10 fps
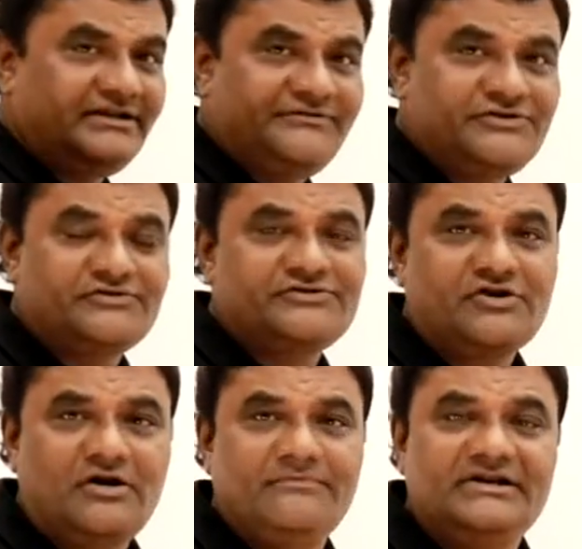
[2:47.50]
then we should
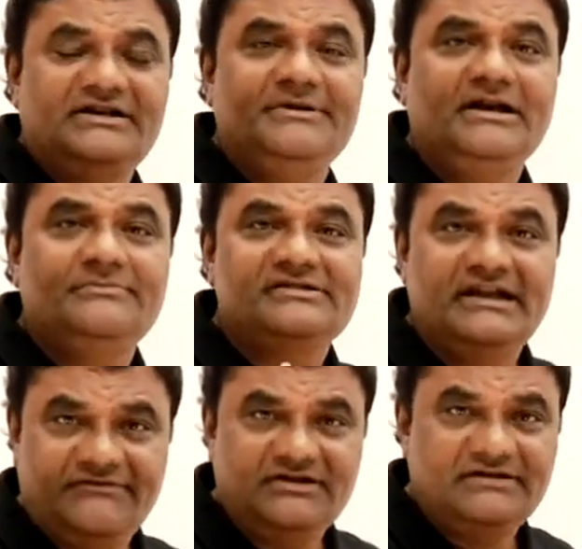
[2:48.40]
stop. When it becomes
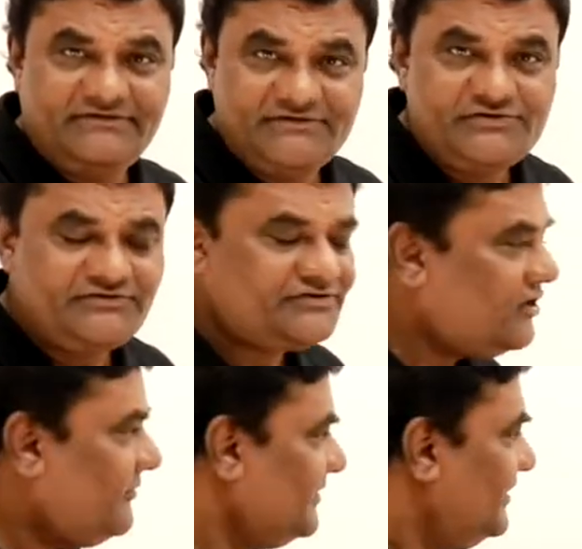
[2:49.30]
11, then we should
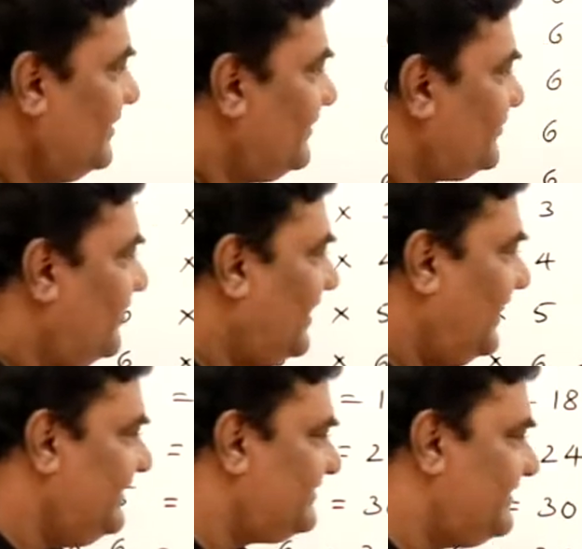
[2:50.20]
stop. So
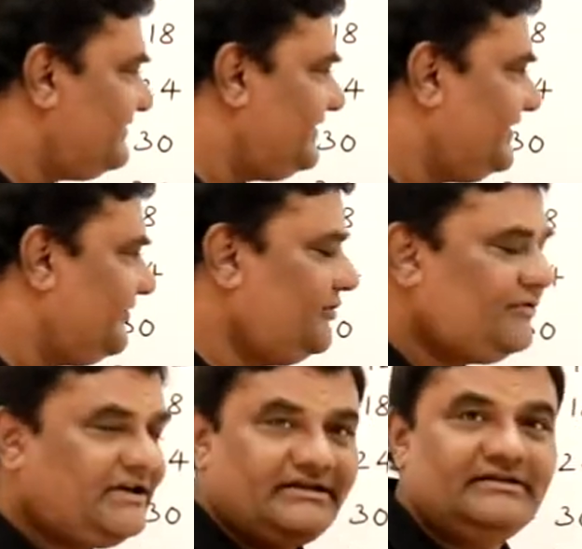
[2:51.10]
I is less than or equal to
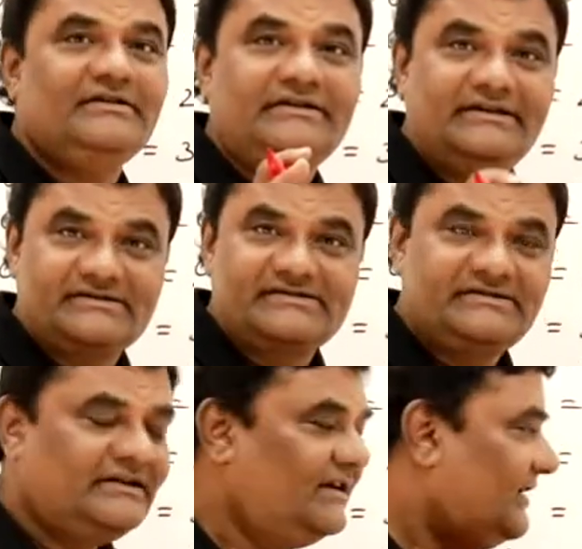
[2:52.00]
10.
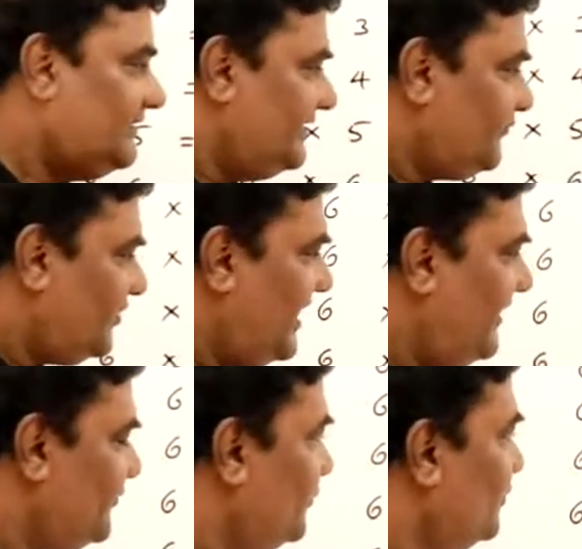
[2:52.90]
Yes. Then what I
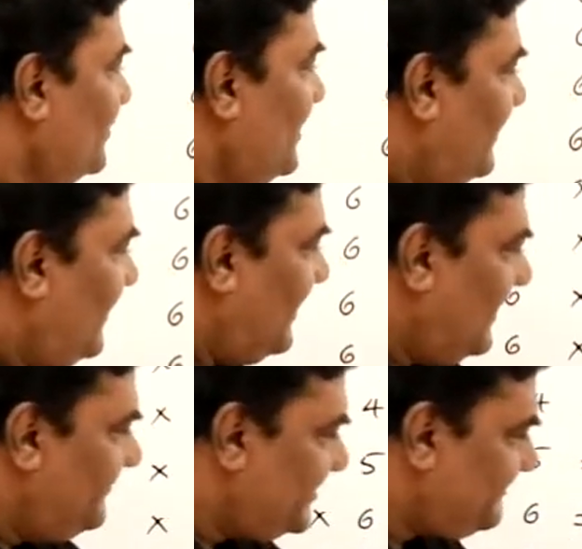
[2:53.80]
have to do?
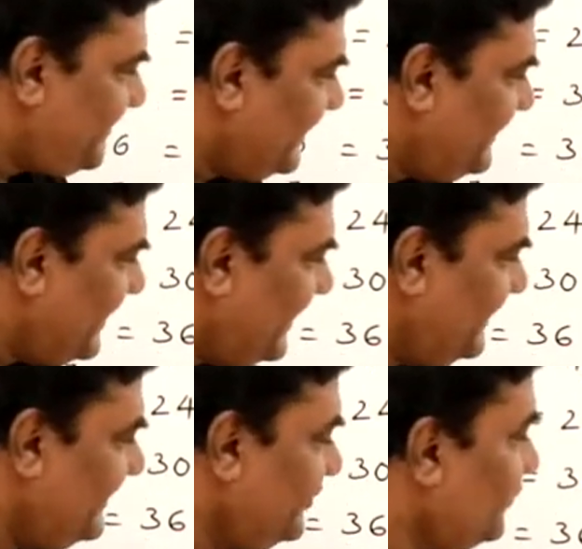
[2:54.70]
I am just printing I
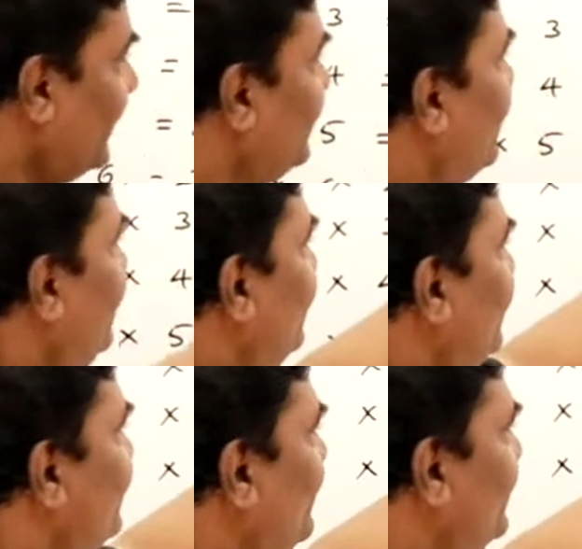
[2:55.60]
into n, right?
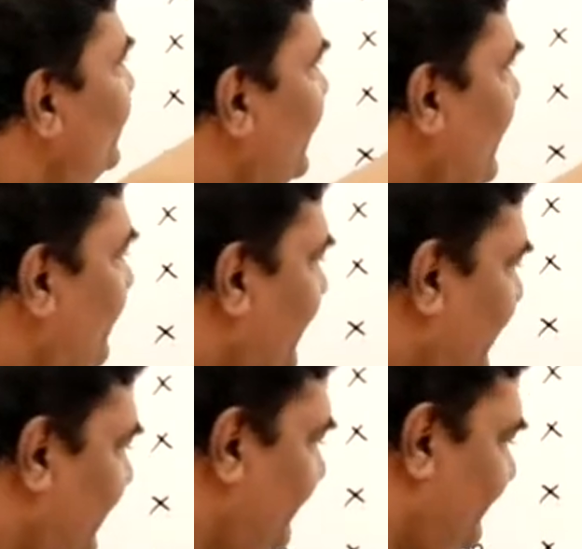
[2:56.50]
This portion I am
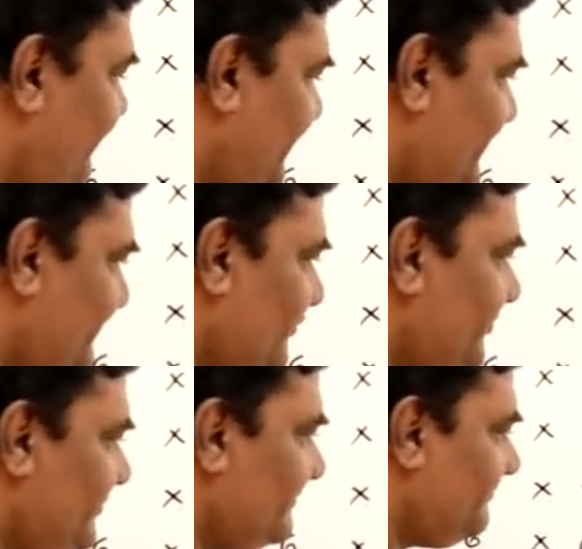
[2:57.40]
printing. This
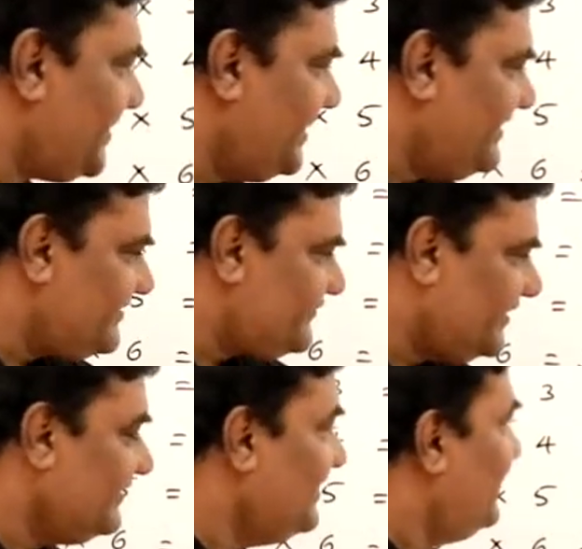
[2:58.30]
portion. Print this one.